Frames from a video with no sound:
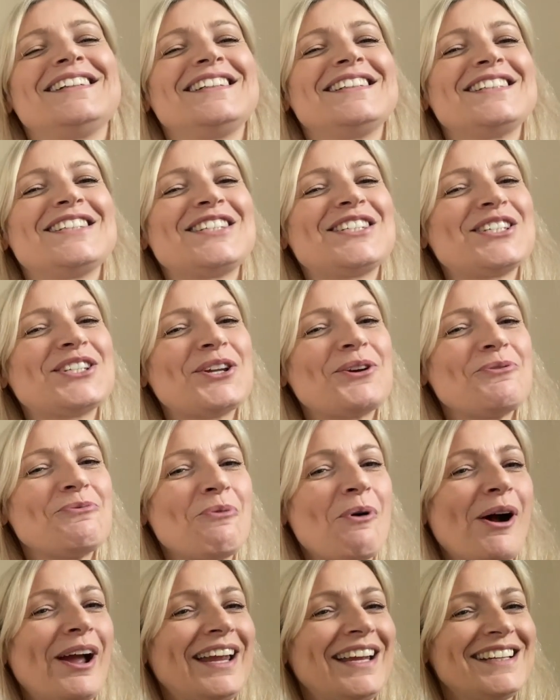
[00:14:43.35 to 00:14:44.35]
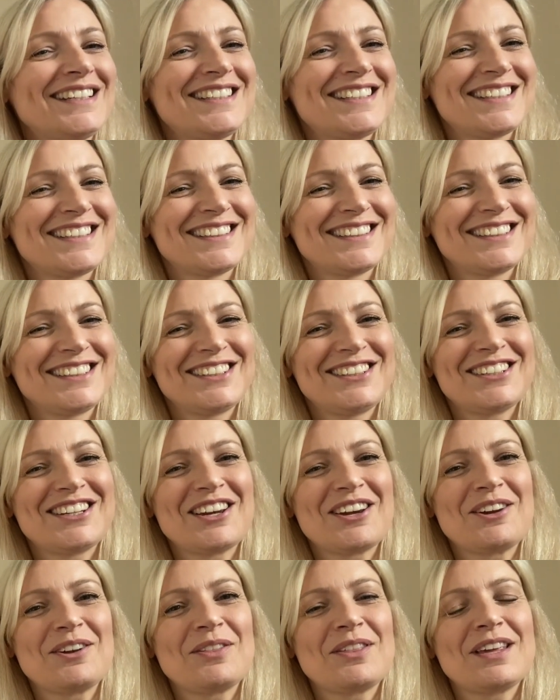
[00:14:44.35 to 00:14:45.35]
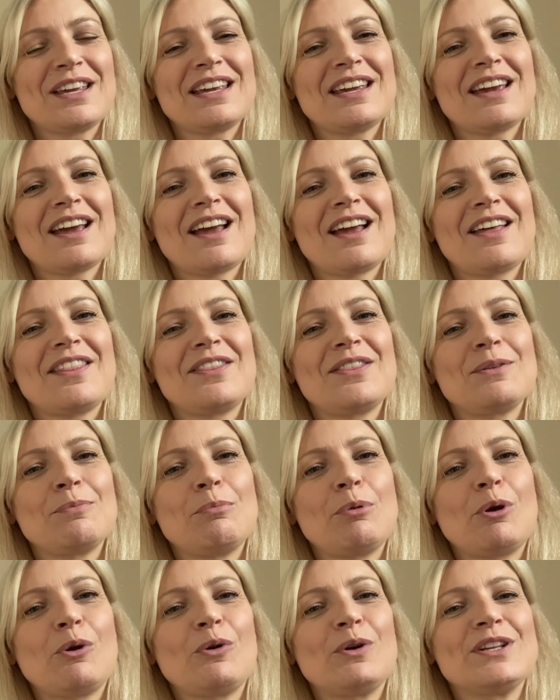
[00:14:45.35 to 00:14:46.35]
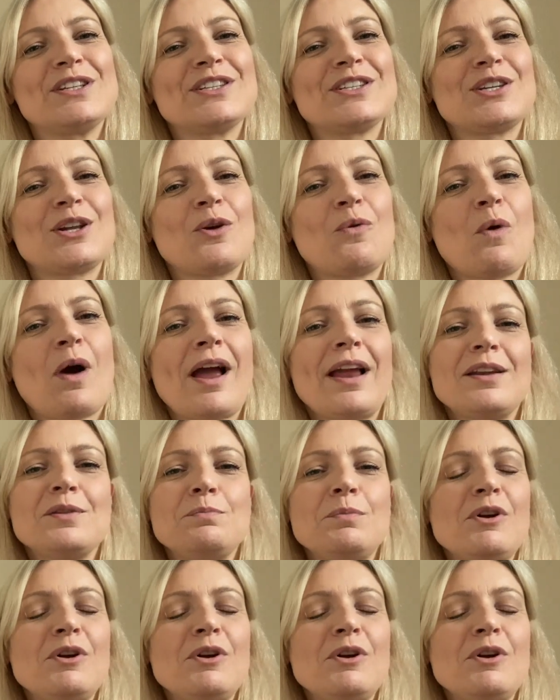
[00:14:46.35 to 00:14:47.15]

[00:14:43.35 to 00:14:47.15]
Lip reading: Snow White. You know, the mirror in Snow White.